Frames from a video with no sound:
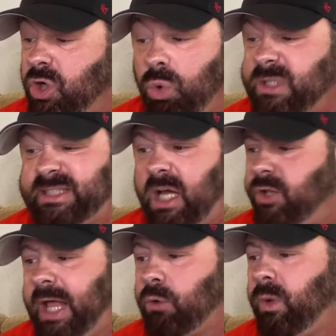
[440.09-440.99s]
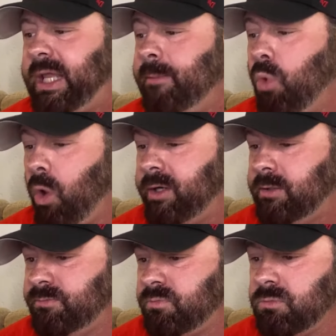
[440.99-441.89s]
who was selling like Ricky
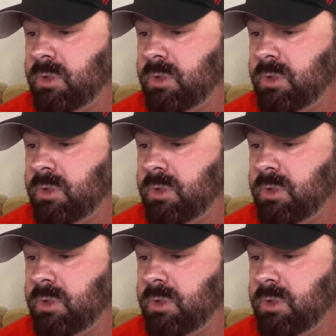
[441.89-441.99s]
Morton.